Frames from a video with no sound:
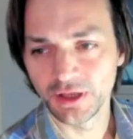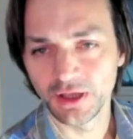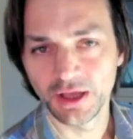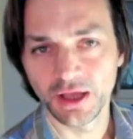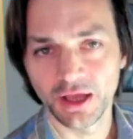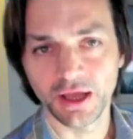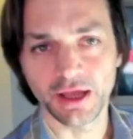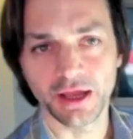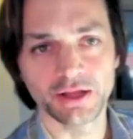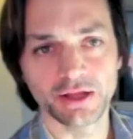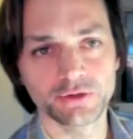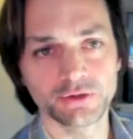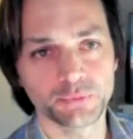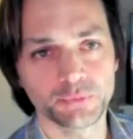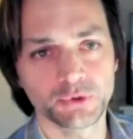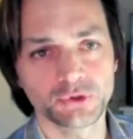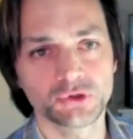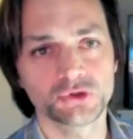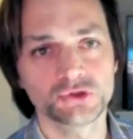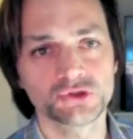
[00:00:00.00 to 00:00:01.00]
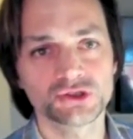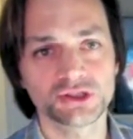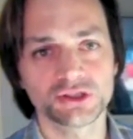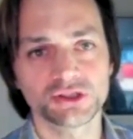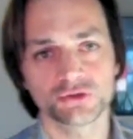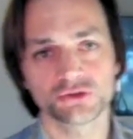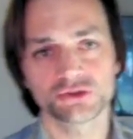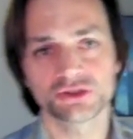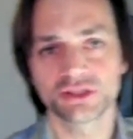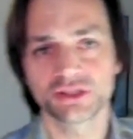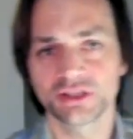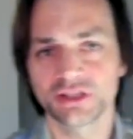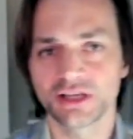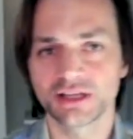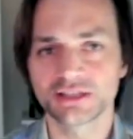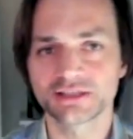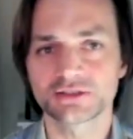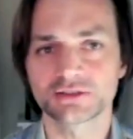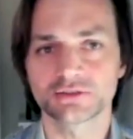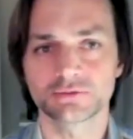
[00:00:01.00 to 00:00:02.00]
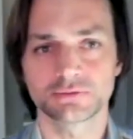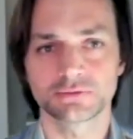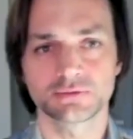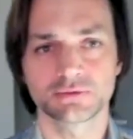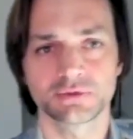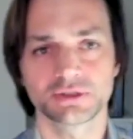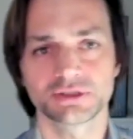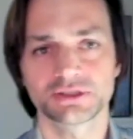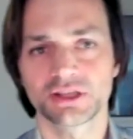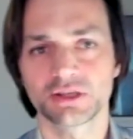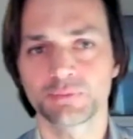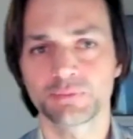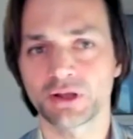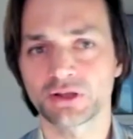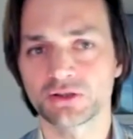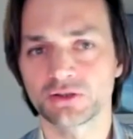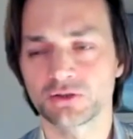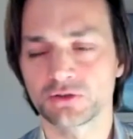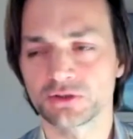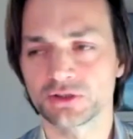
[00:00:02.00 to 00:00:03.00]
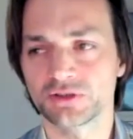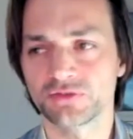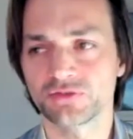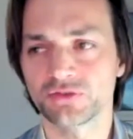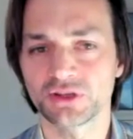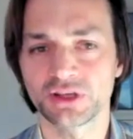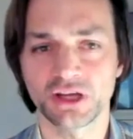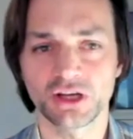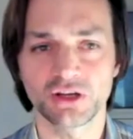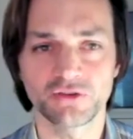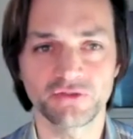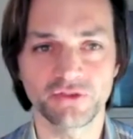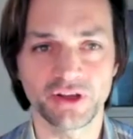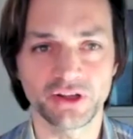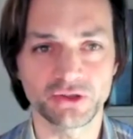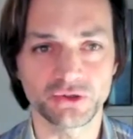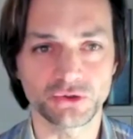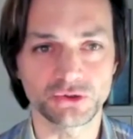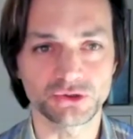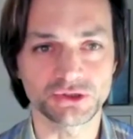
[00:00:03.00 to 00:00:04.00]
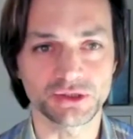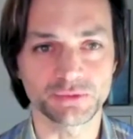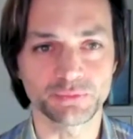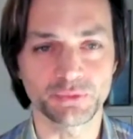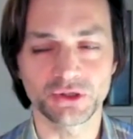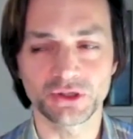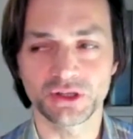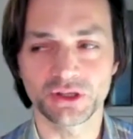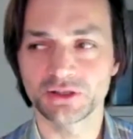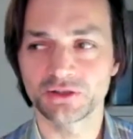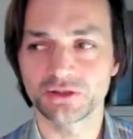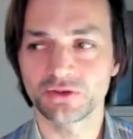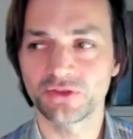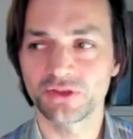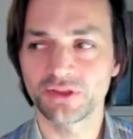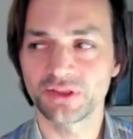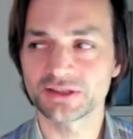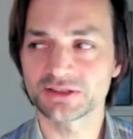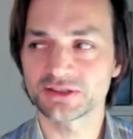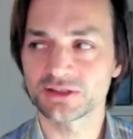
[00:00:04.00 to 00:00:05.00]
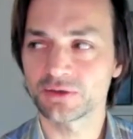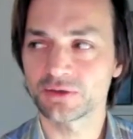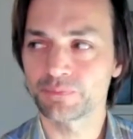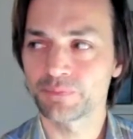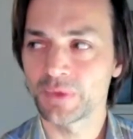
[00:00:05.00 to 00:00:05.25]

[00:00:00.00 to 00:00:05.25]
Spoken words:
But do you see this thing about different kind of vendors? But you think there's I